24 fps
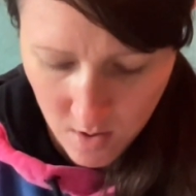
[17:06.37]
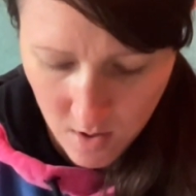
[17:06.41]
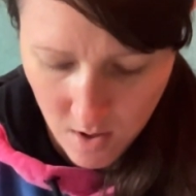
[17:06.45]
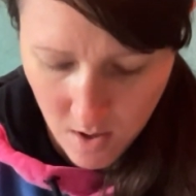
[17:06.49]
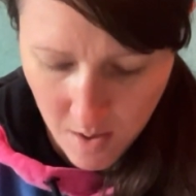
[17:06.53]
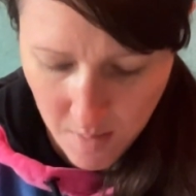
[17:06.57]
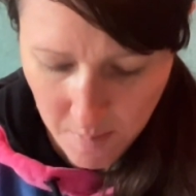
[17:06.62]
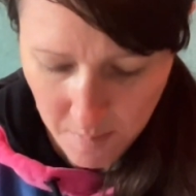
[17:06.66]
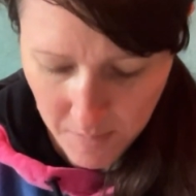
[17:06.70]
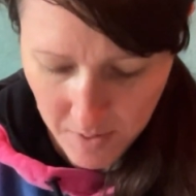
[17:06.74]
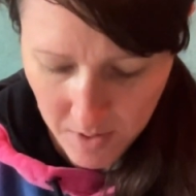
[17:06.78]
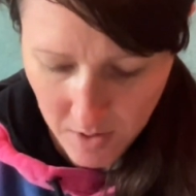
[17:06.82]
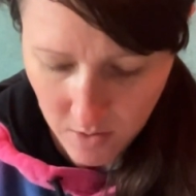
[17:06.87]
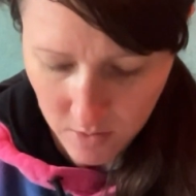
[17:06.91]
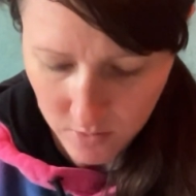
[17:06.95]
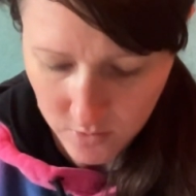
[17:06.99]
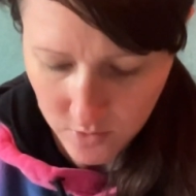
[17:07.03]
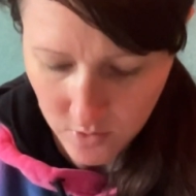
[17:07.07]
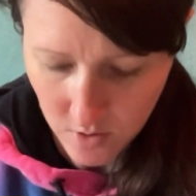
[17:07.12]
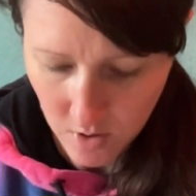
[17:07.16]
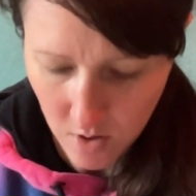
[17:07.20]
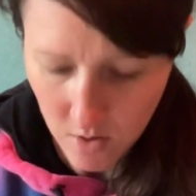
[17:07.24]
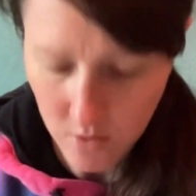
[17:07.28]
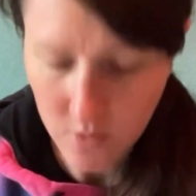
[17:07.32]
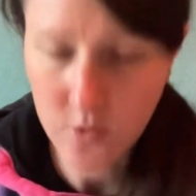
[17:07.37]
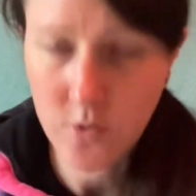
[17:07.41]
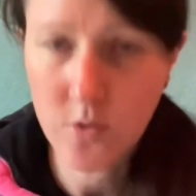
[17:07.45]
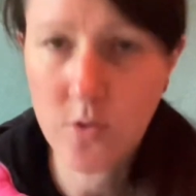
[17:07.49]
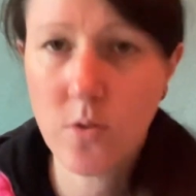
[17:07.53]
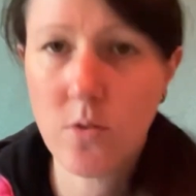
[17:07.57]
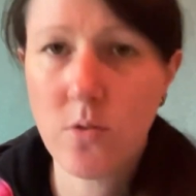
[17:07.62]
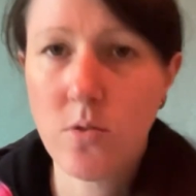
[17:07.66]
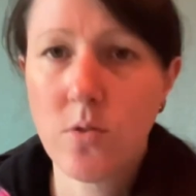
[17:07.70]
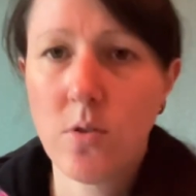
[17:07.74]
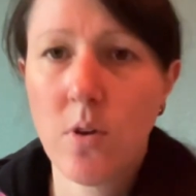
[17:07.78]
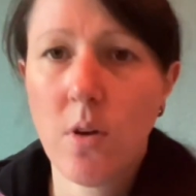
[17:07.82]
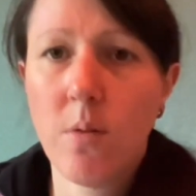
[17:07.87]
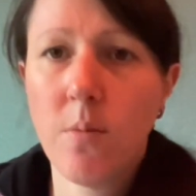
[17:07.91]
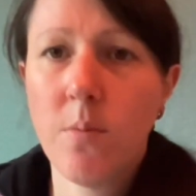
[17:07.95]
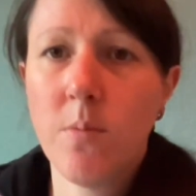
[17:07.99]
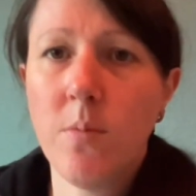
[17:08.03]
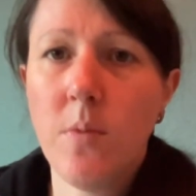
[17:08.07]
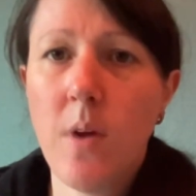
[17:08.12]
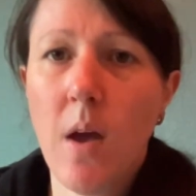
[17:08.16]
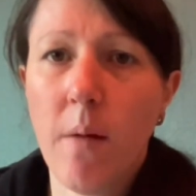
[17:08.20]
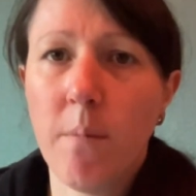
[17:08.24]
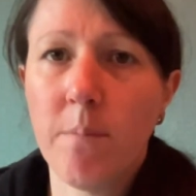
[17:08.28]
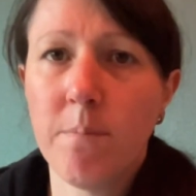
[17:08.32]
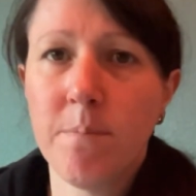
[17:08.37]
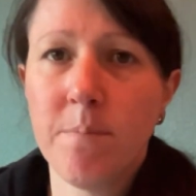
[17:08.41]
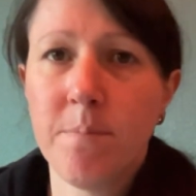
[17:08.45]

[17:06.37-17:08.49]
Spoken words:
in my last class. So yeah.